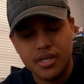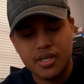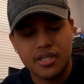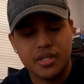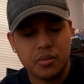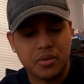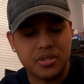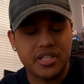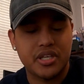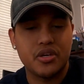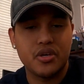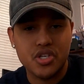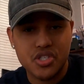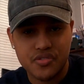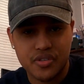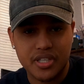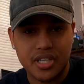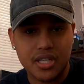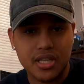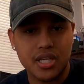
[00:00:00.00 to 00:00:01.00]
the one that you use
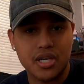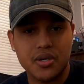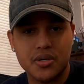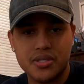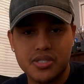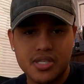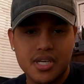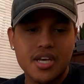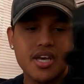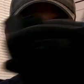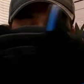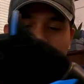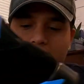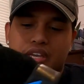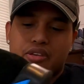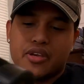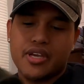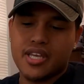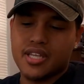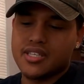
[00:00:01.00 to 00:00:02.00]
for the clothes,
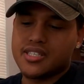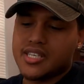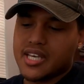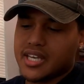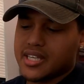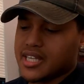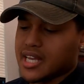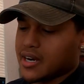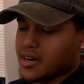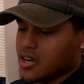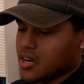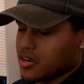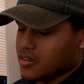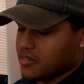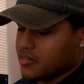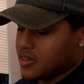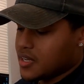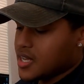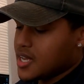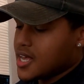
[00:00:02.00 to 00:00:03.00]
and you can take that off.